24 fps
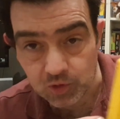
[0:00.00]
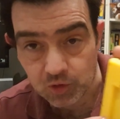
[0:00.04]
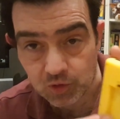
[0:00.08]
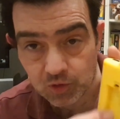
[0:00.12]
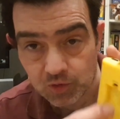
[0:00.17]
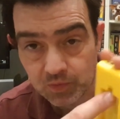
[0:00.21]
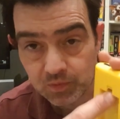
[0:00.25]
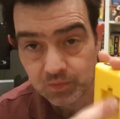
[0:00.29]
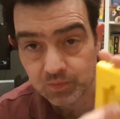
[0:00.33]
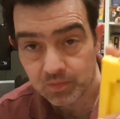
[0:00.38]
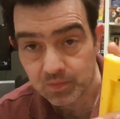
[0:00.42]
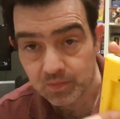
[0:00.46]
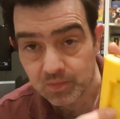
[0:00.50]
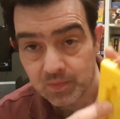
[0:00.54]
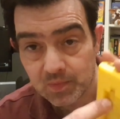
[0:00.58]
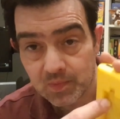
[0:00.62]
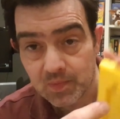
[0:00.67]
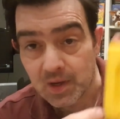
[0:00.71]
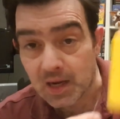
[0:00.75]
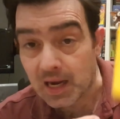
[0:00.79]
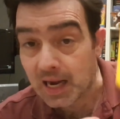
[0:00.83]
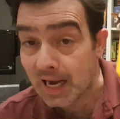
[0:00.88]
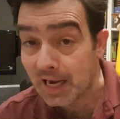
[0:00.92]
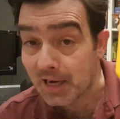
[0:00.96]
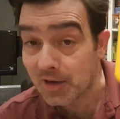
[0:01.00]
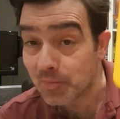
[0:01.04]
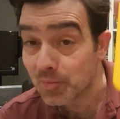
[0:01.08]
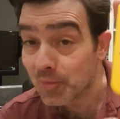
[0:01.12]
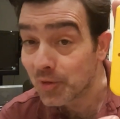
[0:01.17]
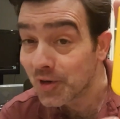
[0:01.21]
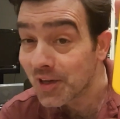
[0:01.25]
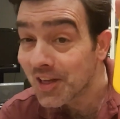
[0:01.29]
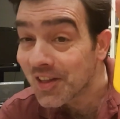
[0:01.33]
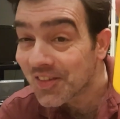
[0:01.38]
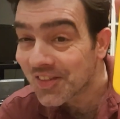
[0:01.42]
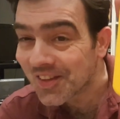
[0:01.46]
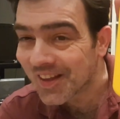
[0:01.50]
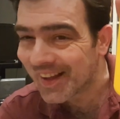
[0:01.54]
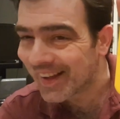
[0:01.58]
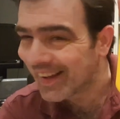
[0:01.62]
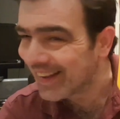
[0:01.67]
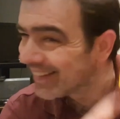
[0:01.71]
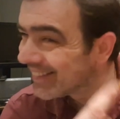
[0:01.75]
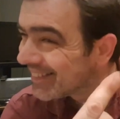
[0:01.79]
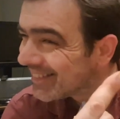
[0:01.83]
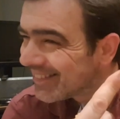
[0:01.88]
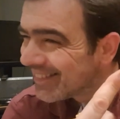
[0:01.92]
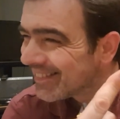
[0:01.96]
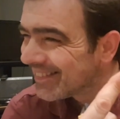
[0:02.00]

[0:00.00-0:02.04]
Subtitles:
Could hide money in there.